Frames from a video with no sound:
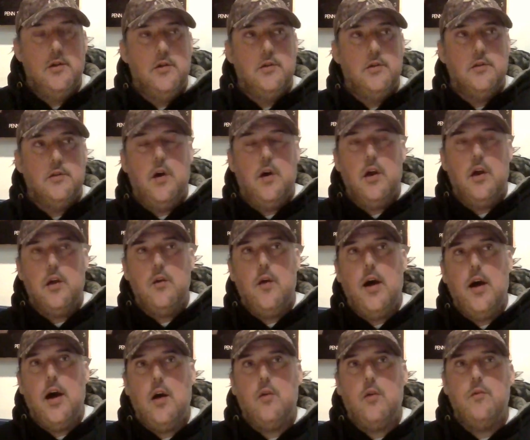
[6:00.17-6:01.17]
So I go
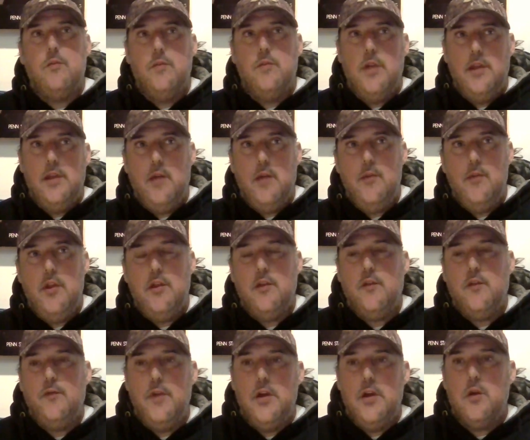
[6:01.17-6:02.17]
out, and they take me to this
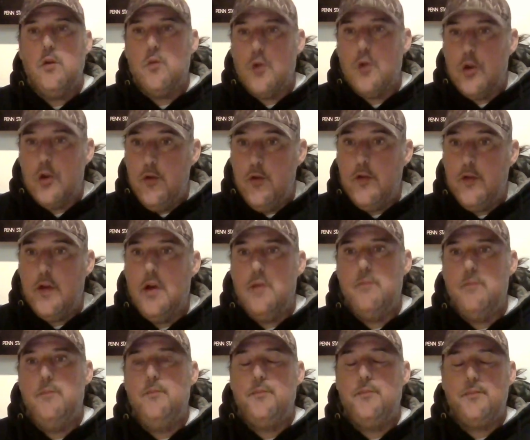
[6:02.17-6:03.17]
field we're goose
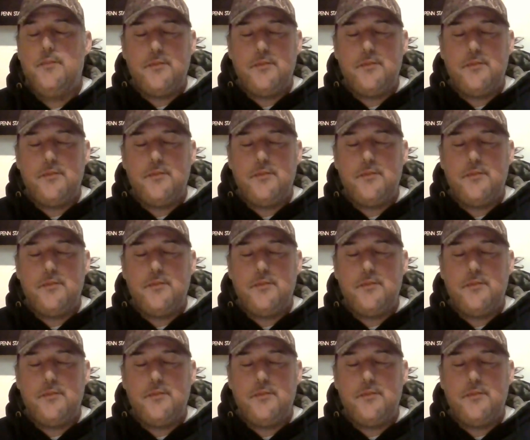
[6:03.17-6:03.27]
hunting.